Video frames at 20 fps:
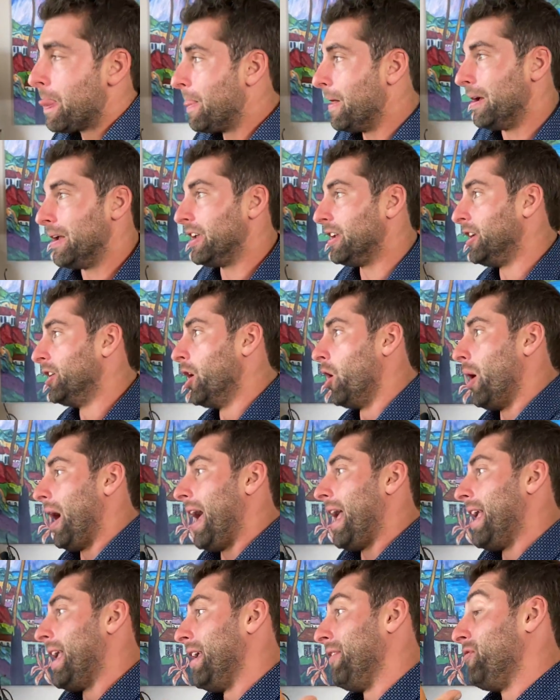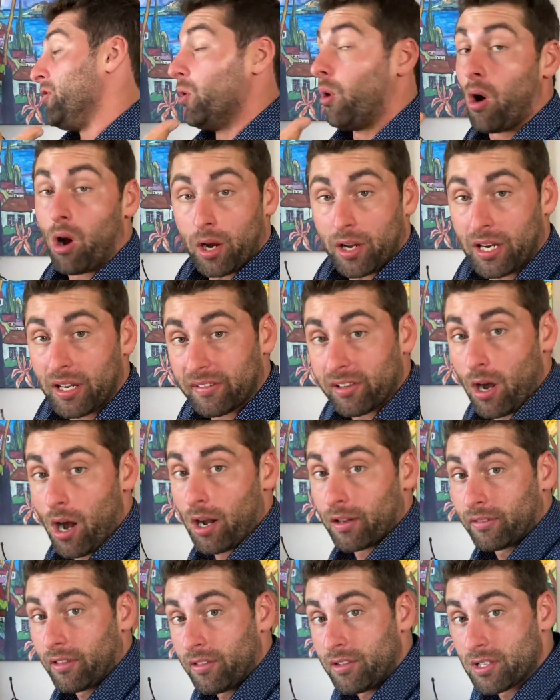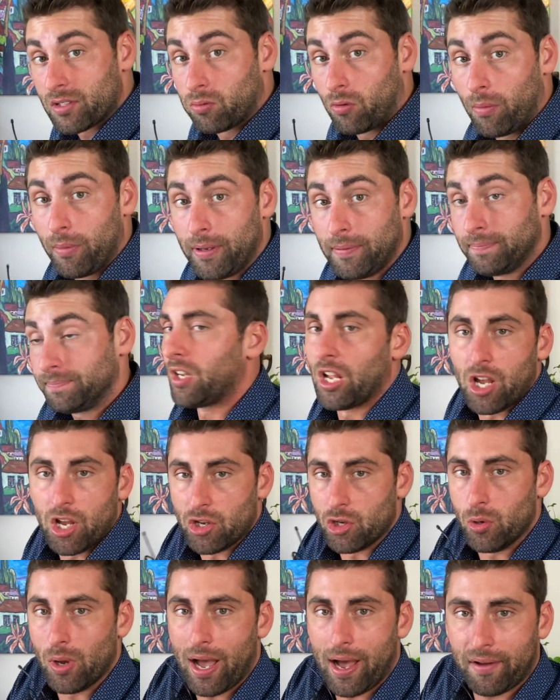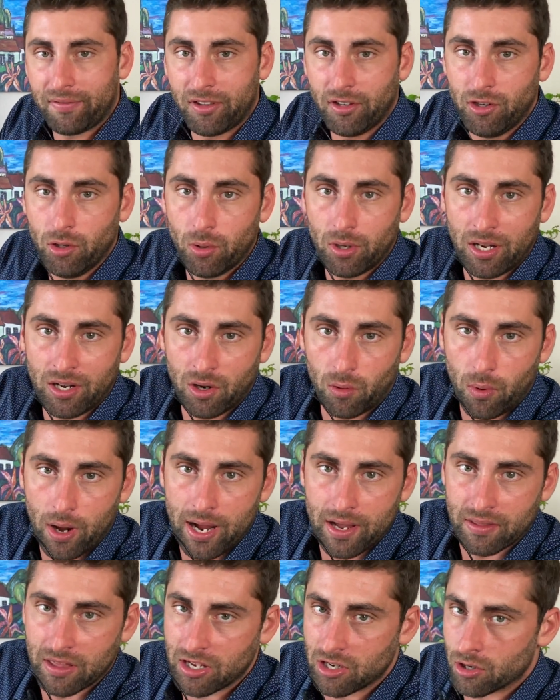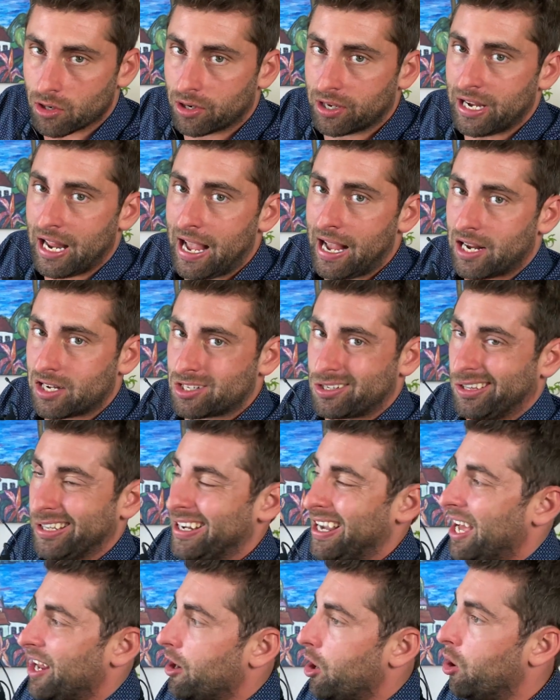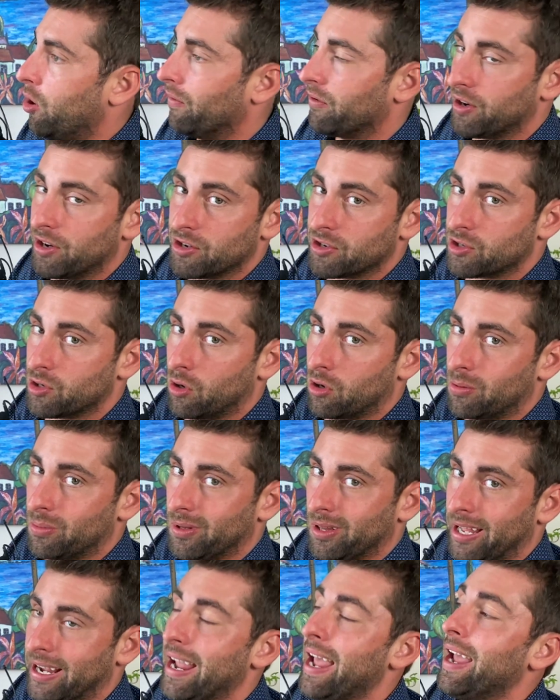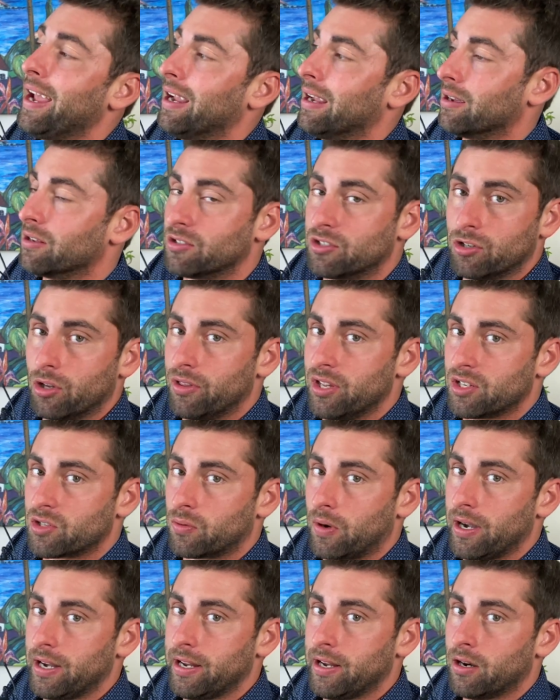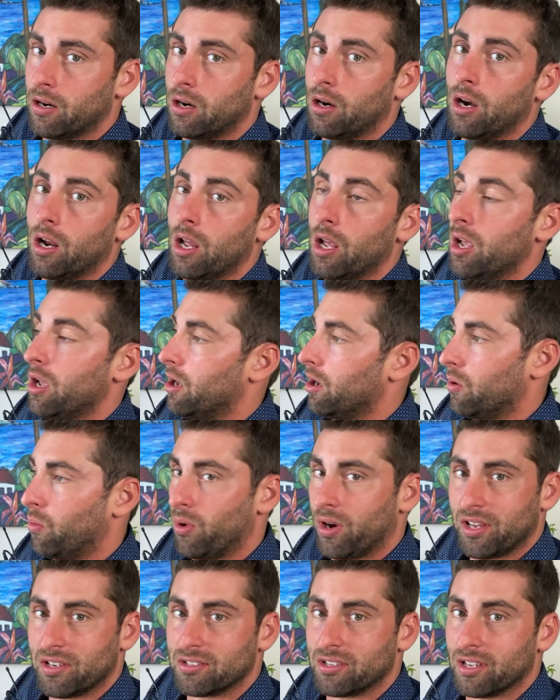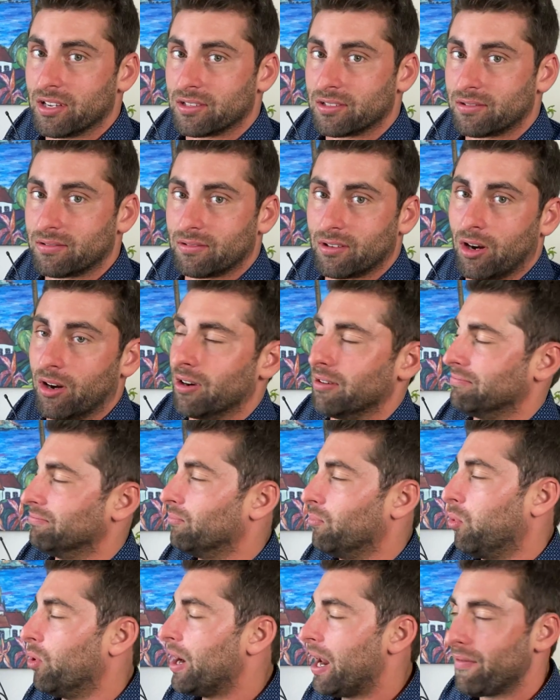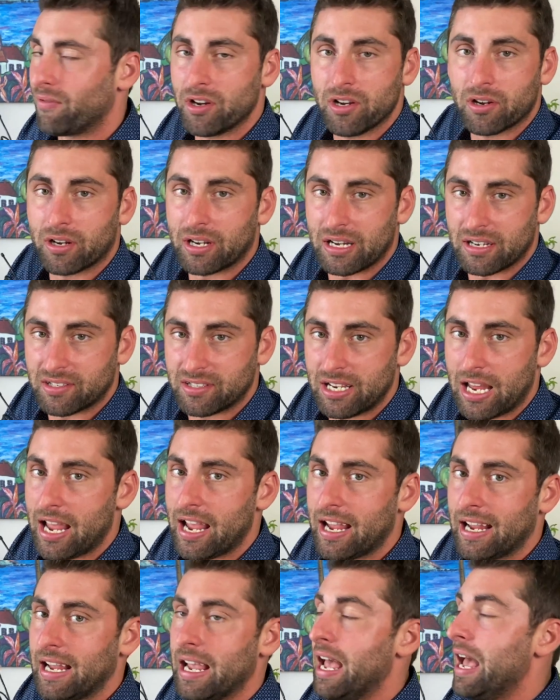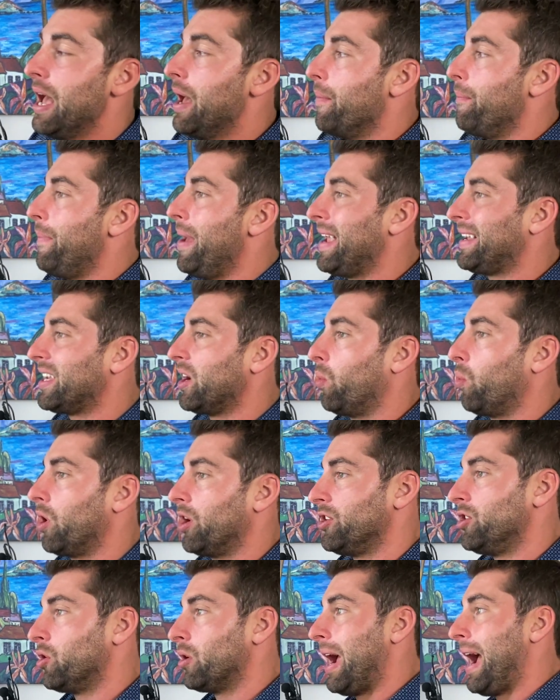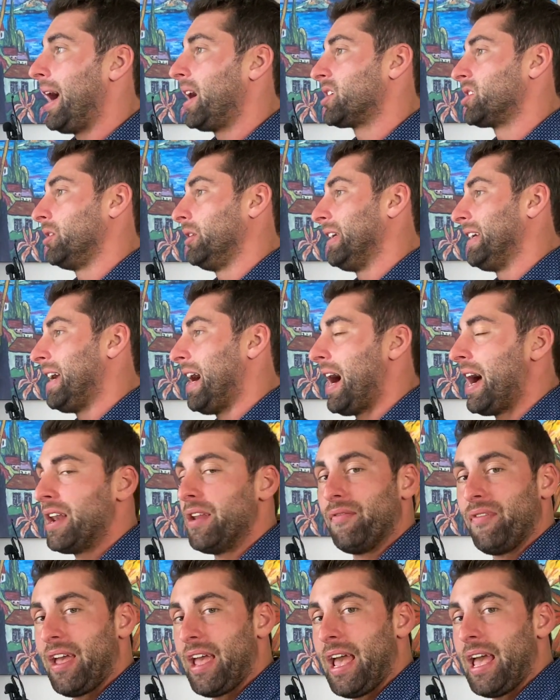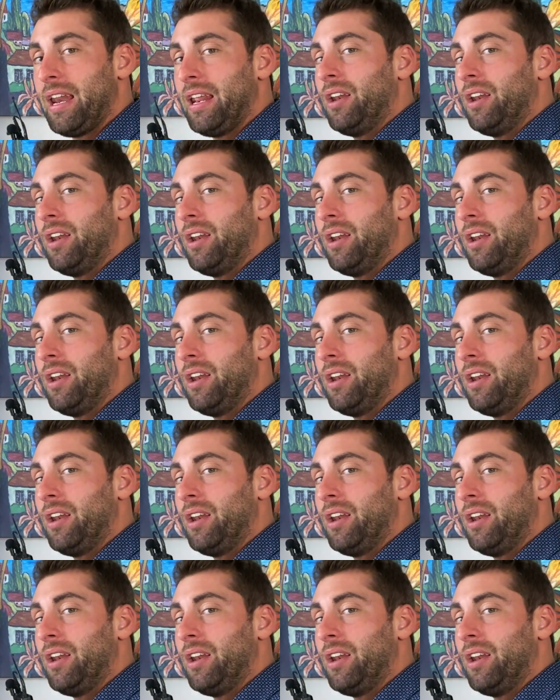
if you are going to talk to this woman, you have to do it in a way that you're going to actually kind of over your shoulder be like, "Hey, so this right here, what is this?" Or whatever you're going to say, make it where you're actually kind of headed